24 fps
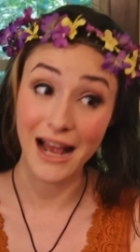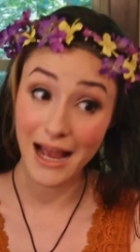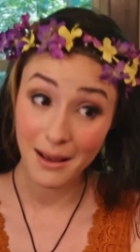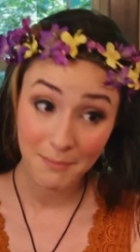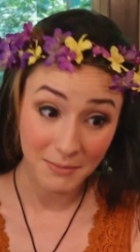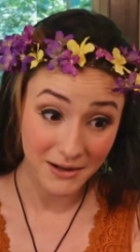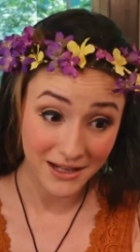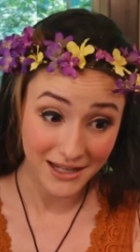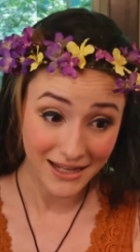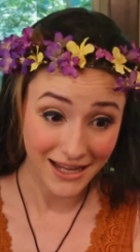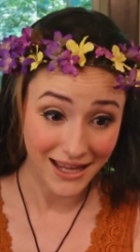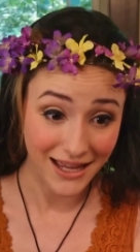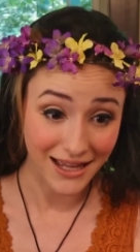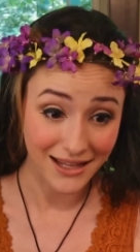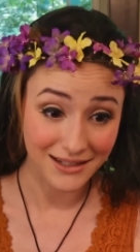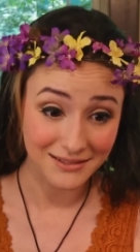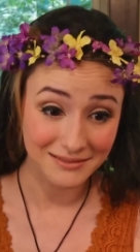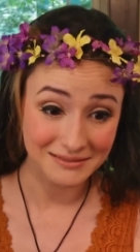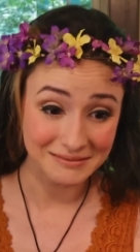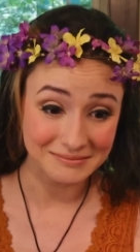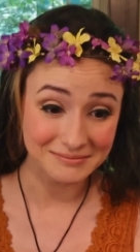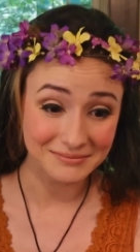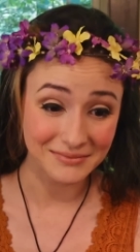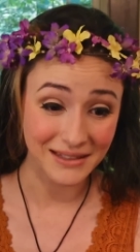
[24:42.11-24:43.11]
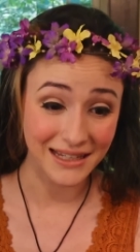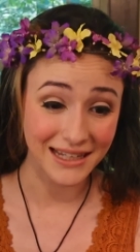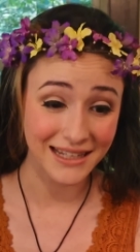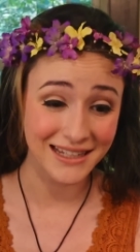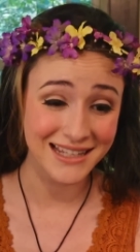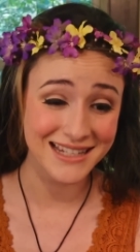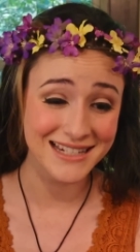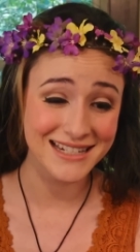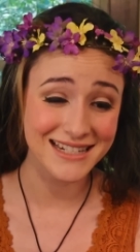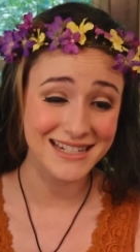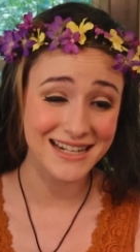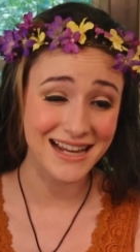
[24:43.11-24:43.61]
happen again,
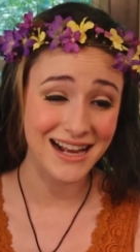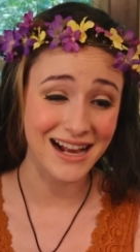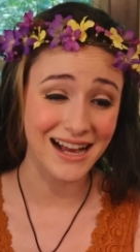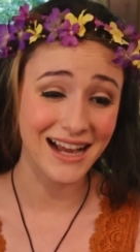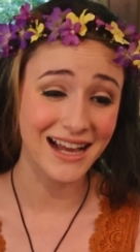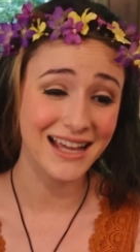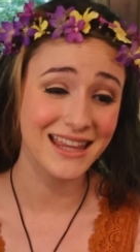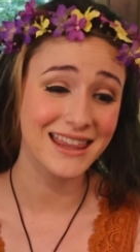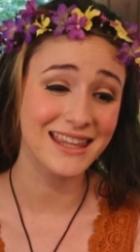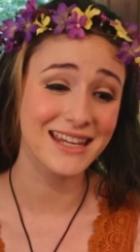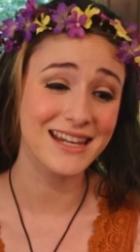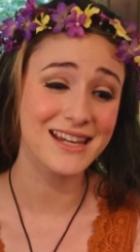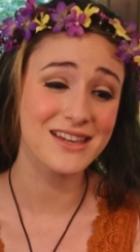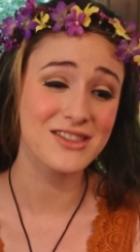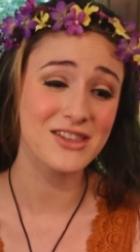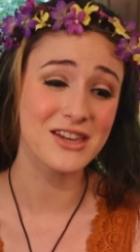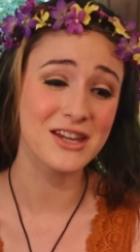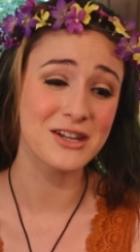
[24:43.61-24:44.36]
and I think